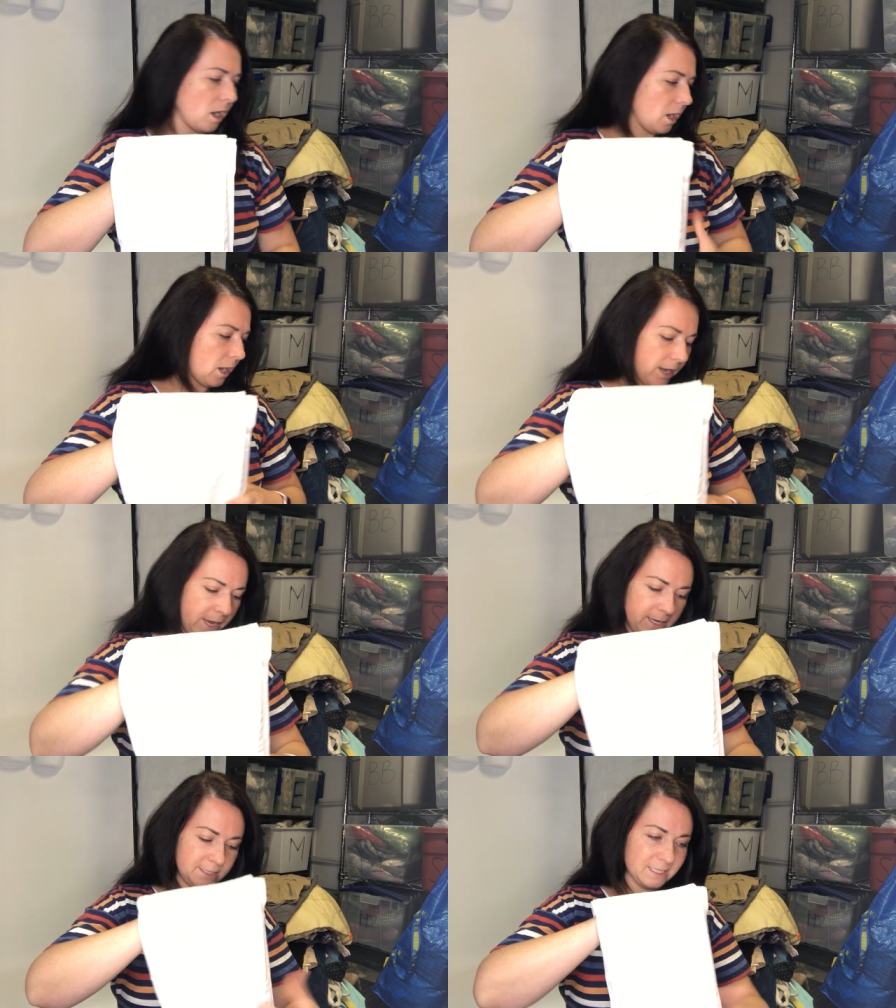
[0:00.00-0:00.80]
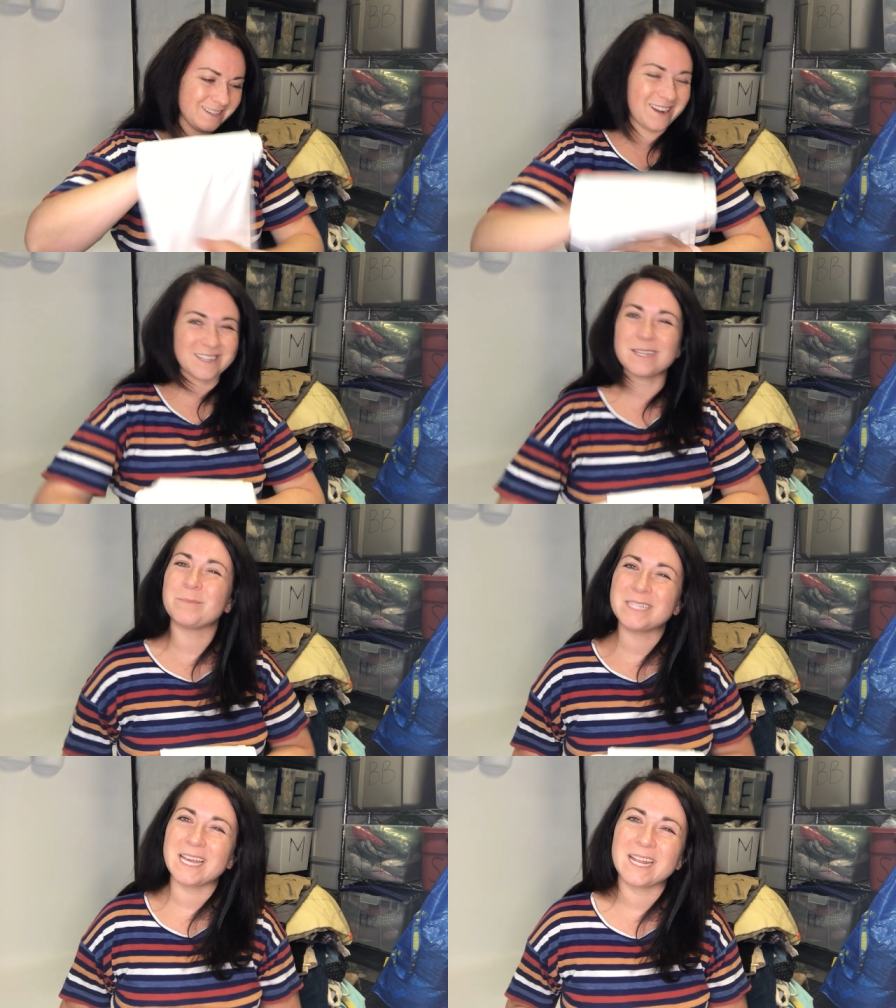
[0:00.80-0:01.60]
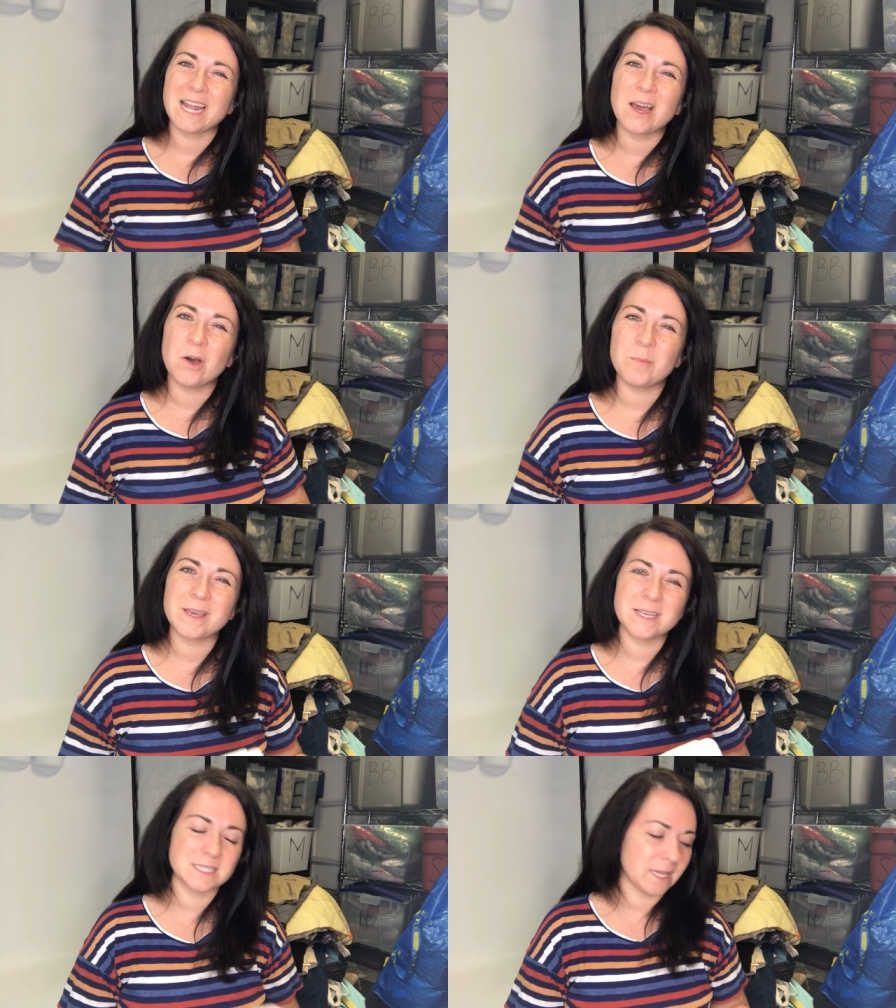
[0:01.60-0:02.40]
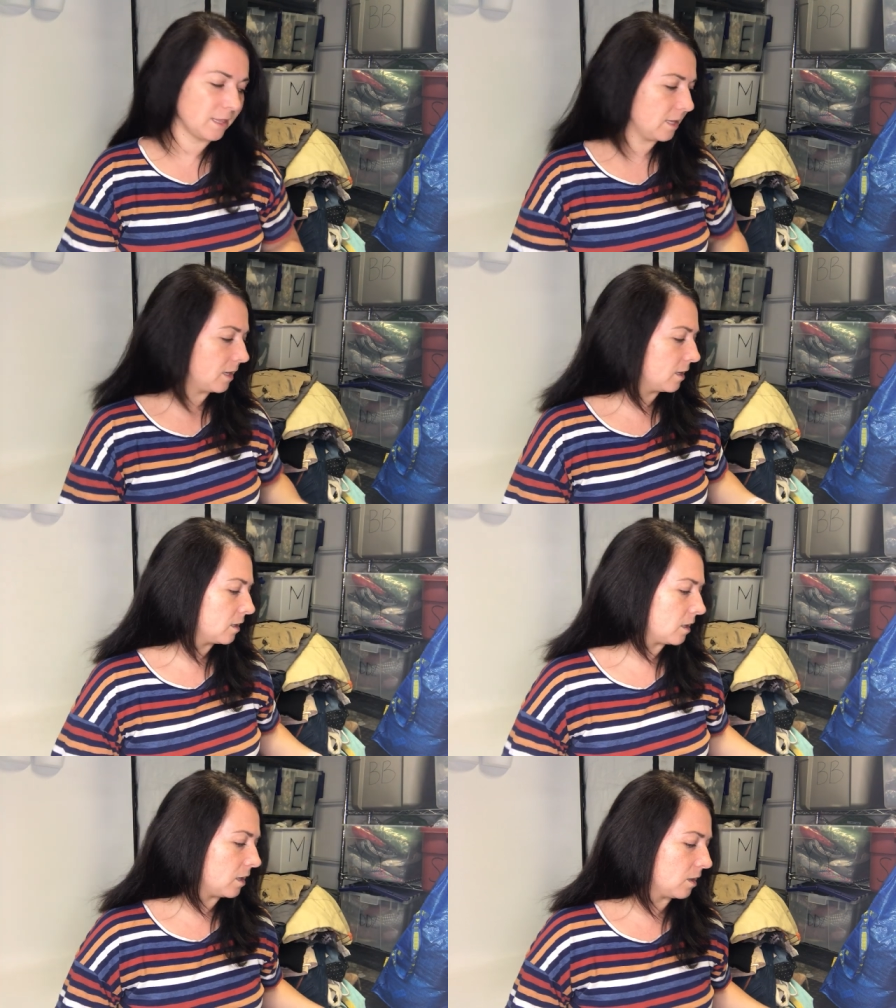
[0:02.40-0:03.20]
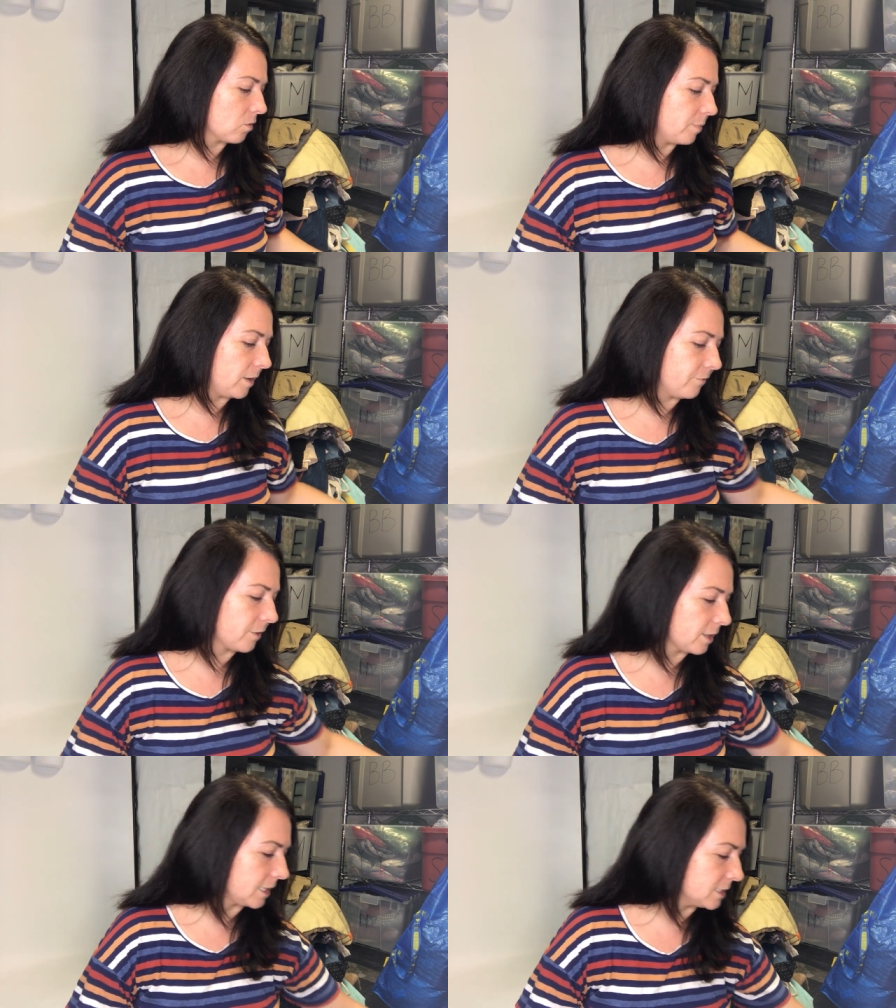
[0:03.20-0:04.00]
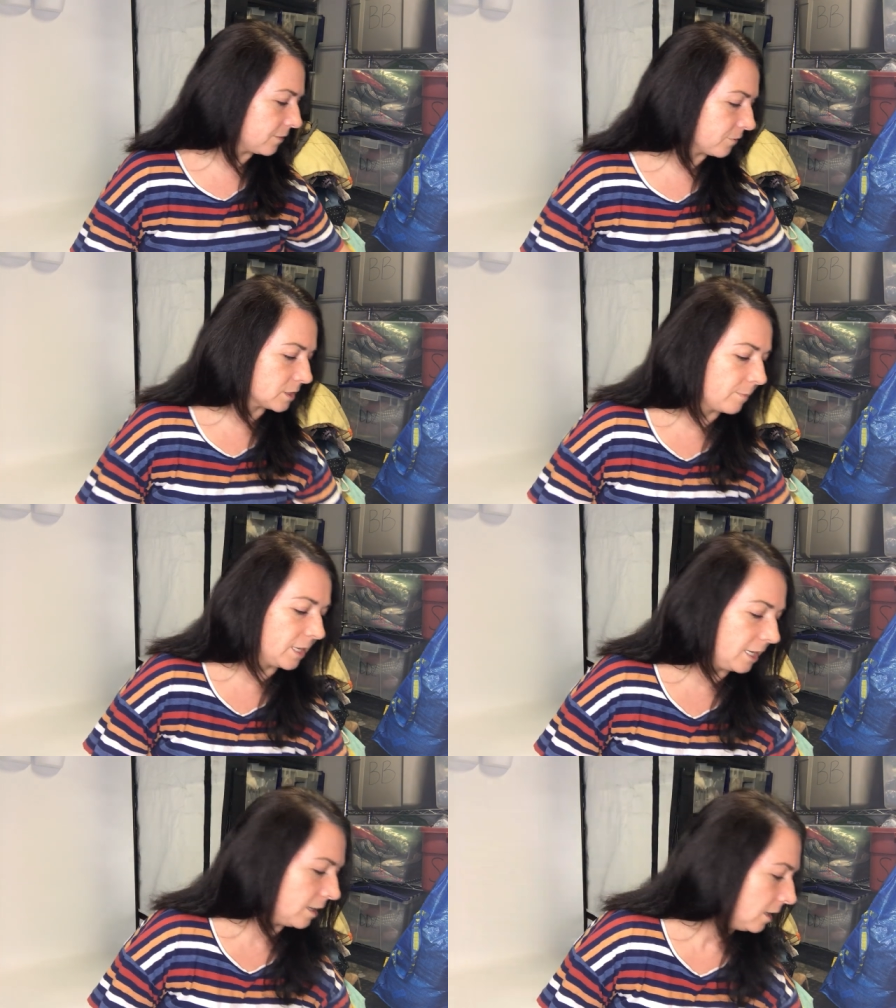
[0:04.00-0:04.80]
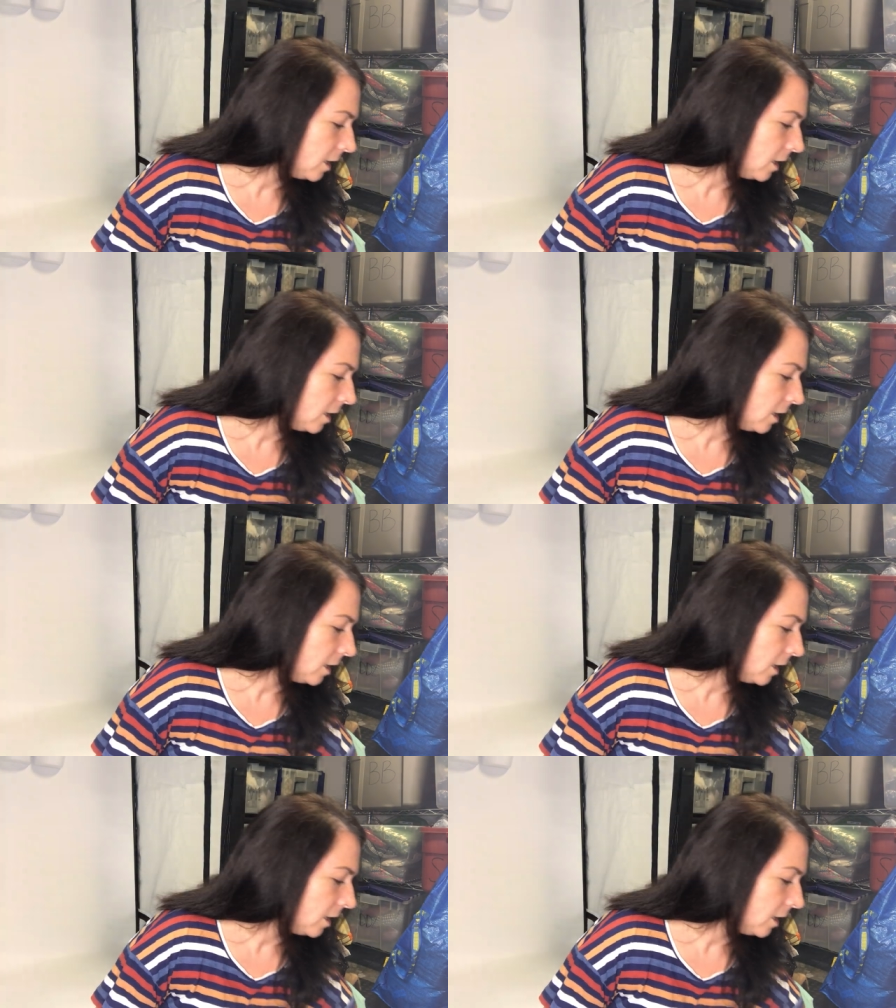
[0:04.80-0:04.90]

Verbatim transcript: I did not attempt to get it out because I think it'll be fairly easy for somebody